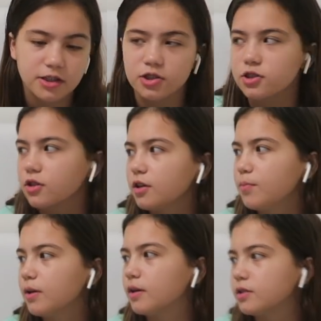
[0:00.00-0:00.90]
Since she's already
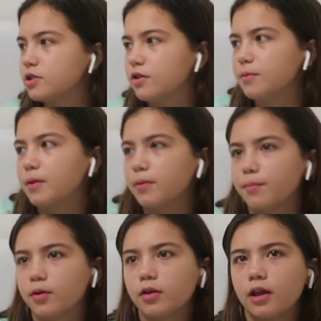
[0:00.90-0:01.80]
picking me
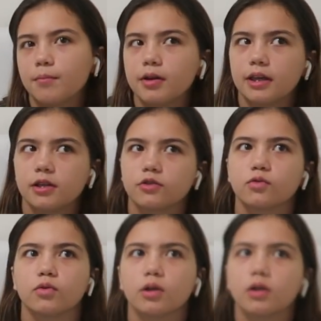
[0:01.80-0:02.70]
up early, I'm going to get to
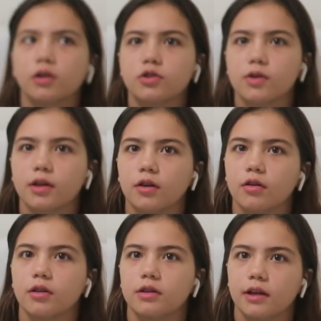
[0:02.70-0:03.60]
school early so I can go to
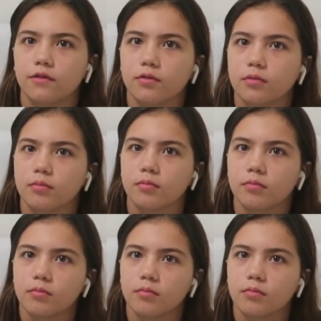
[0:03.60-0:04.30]
the dance room.